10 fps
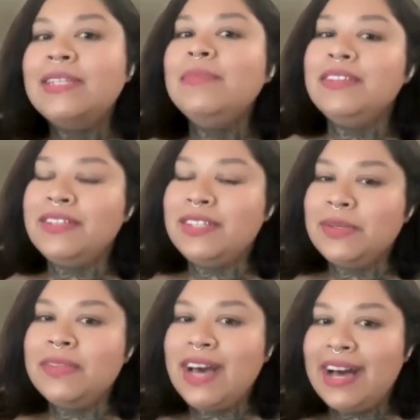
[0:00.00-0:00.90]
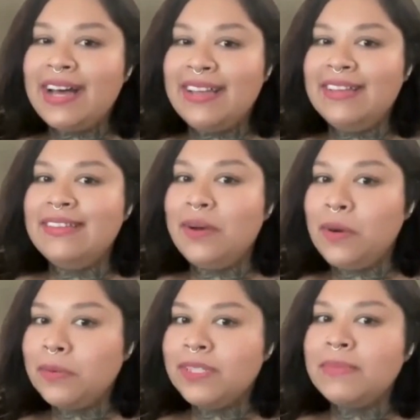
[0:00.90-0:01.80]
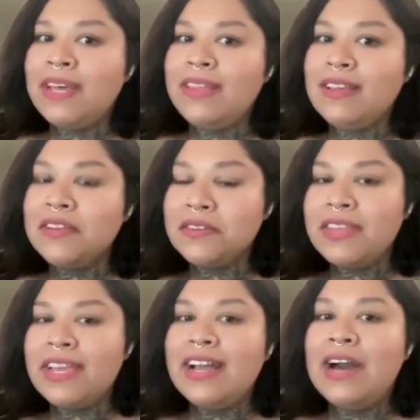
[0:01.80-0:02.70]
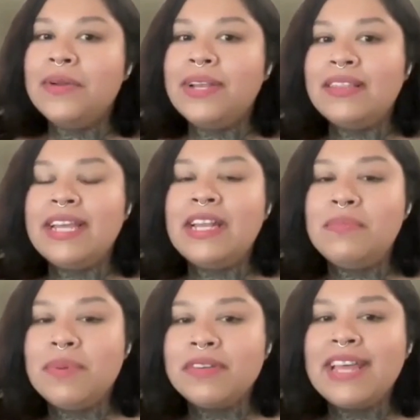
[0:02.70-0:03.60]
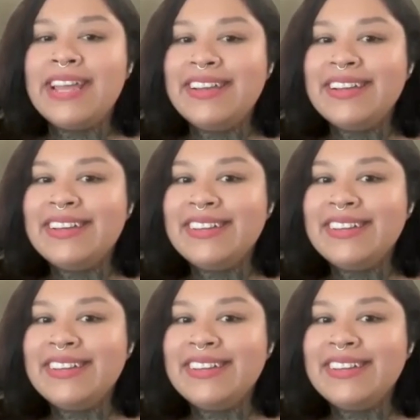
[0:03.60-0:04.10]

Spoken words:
similar to that whole Smiley Killer thing out in Lady Bird Lake.